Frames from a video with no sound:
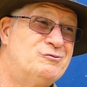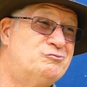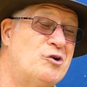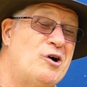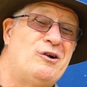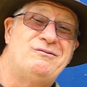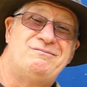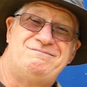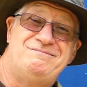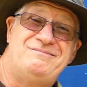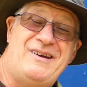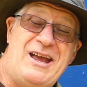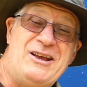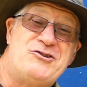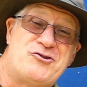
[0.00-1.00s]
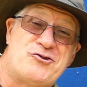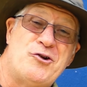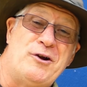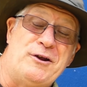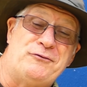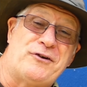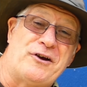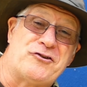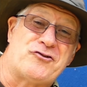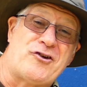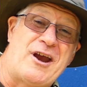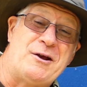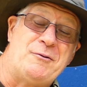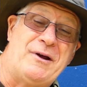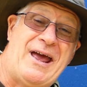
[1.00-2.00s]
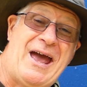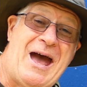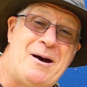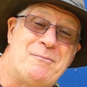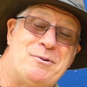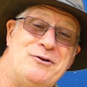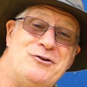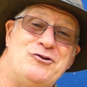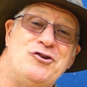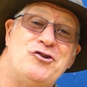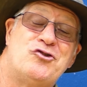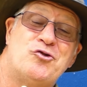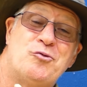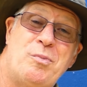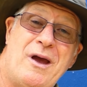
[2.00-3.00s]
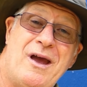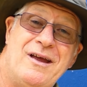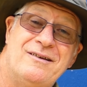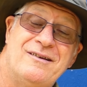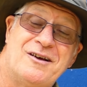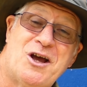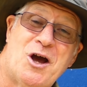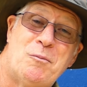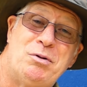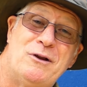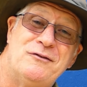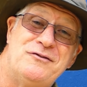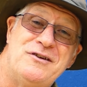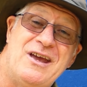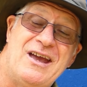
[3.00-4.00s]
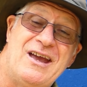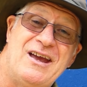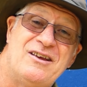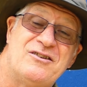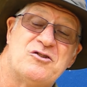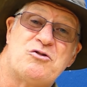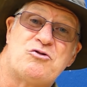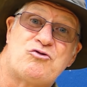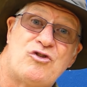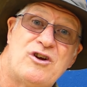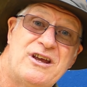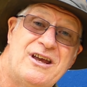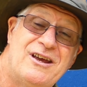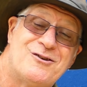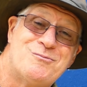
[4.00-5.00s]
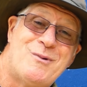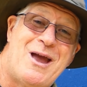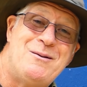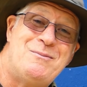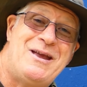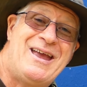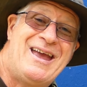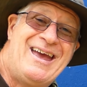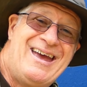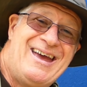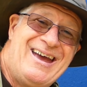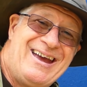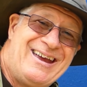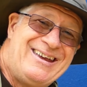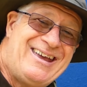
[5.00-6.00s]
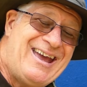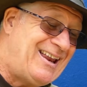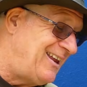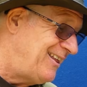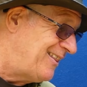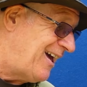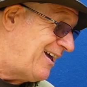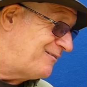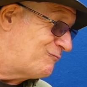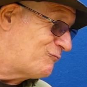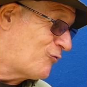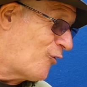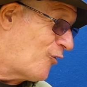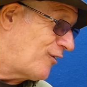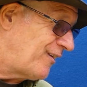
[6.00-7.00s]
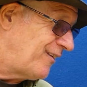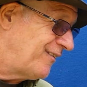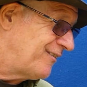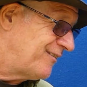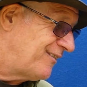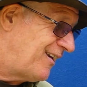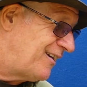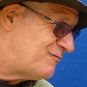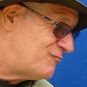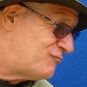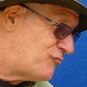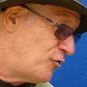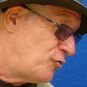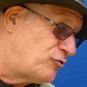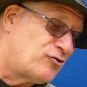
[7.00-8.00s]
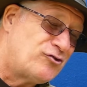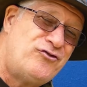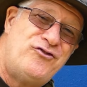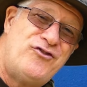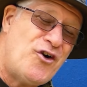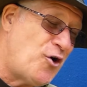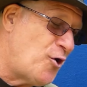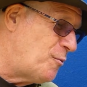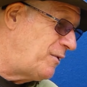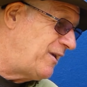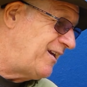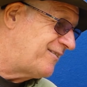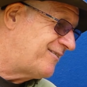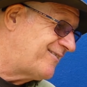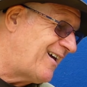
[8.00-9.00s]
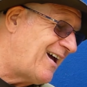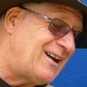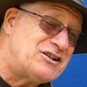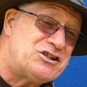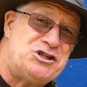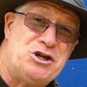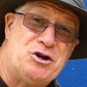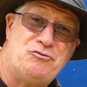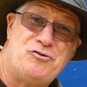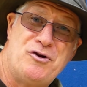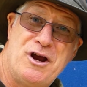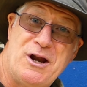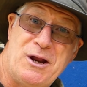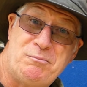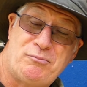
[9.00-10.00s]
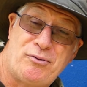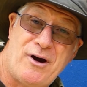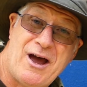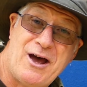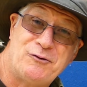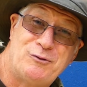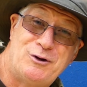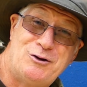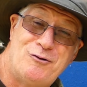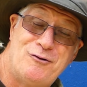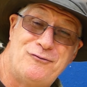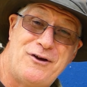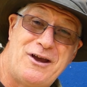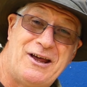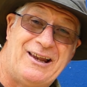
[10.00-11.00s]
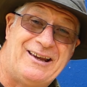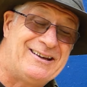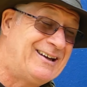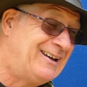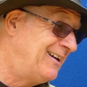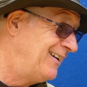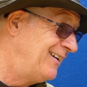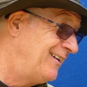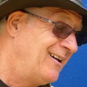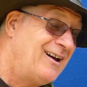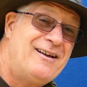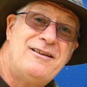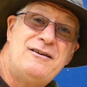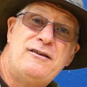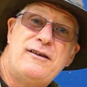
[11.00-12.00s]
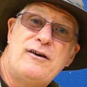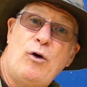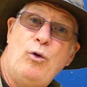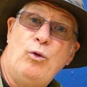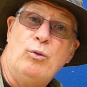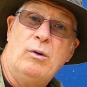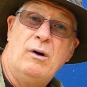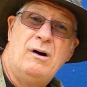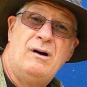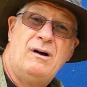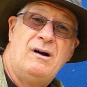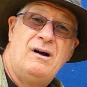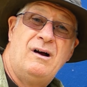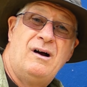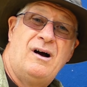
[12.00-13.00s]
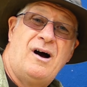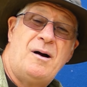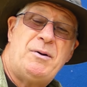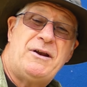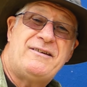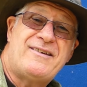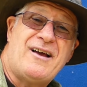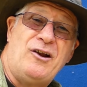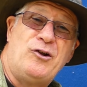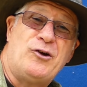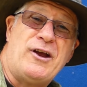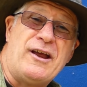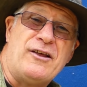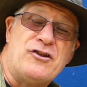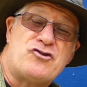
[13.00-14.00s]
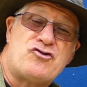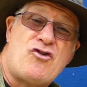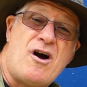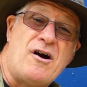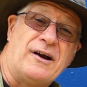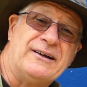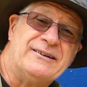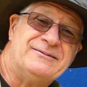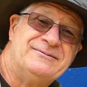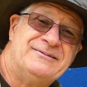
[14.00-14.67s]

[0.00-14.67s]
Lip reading: well, it's truly frustrating when it happens. You spend a couple of years, 3 years maybe, getting that rock and roots firmly attached. You're really proud when you reveal it, and then you think, oh, I better start looking at the trunk.